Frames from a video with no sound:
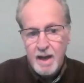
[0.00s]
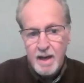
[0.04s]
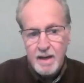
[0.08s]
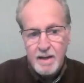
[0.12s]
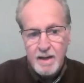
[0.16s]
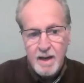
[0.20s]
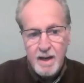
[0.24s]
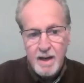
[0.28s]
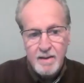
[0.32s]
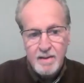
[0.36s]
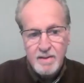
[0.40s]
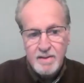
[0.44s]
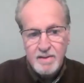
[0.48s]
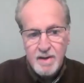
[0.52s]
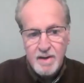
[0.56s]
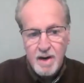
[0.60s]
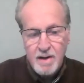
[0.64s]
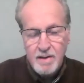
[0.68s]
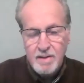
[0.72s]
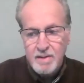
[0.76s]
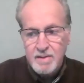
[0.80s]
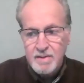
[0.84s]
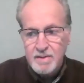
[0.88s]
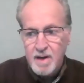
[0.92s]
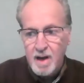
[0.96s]
and
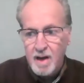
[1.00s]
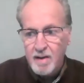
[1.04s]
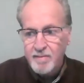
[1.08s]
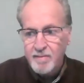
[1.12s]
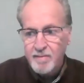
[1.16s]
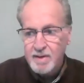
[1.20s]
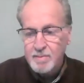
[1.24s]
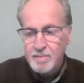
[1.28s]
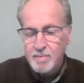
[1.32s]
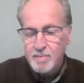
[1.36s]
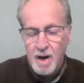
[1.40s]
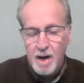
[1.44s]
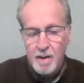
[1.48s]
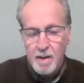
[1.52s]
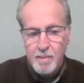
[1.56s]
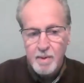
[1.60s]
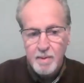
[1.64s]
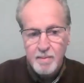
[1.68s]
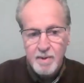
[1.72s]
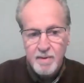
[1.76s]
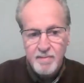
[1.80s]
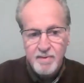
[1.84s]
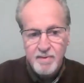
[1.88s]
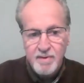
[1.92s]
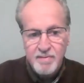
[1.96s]
start to solve this
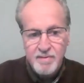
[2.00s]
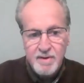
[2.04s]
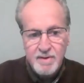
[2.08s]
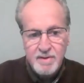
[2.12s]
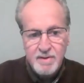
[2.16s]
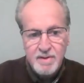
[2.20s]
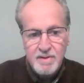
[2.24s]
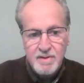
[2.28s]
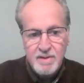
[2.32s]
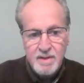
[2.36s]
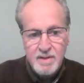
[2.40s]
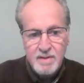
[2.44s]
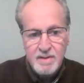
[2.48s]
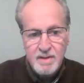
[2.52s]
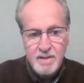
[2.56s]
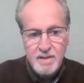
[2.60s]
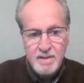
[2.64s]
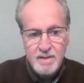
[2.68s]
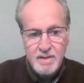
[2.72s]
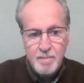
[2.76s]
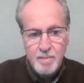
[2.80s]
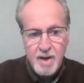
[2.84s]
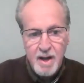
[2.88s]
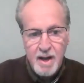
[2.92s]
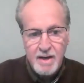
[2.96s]
problem of deficiencies in the
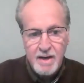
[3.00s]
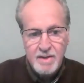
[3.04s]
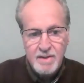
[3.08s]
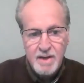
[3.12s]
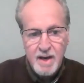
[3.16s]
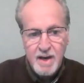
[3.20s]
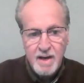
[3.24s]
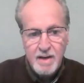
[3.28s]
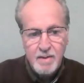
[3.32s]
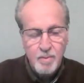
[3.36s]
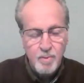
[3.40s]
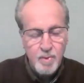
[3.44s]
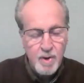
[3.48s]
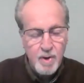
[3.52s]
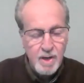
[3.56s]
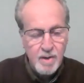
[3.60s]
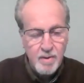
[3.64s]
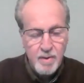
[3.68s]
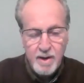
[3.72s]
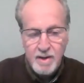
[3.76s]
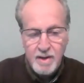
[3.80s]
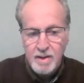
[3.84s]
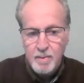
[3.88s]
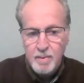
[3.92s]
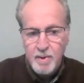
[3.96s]
supply chain,
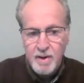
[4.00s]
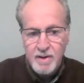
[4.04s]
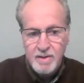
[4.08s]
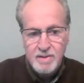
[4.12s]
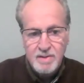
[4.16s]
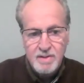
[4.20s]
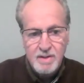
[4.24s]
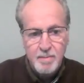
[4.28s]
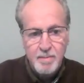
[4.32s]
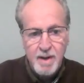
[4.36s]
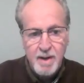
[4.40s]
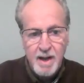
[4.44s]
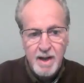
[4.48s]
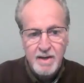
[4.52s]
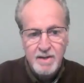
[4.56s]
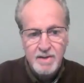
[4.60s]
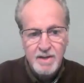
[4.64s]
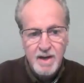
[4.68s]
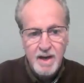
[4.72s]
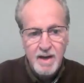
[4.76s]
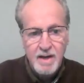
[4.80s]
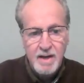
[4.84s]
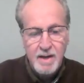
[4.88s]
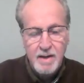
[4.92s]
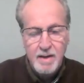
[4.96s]
recreate the Western supply
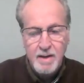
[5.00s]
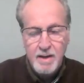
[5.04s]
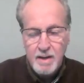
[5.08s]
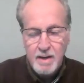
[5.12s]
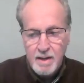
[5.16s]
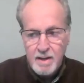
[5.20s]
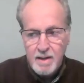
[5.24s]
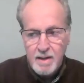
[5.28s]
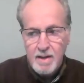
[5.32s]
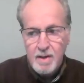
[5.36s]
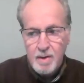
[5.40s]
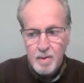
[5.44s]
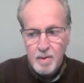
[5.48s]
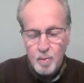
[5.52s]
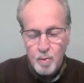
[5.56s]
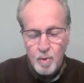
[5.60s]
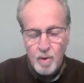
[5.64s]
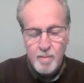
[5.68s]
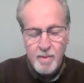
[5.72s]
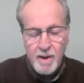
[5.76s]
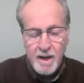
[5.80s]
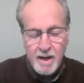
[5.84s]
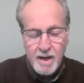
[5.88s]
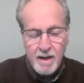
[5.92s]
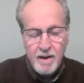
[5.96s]
chain, and
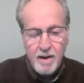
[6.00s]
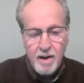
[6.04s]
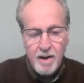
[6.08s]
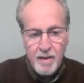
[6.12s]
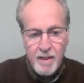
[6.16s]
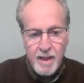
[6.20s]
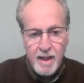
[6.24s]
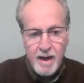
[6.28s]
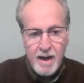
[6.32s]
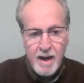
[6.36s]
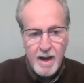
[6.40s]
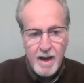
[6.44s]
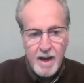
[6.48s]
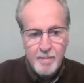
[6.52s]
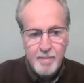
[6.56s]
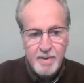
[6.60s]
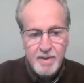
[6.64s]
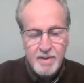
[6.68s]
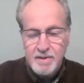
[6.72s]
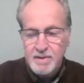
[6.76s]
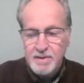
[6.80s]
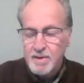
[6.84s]
we're making all that happen.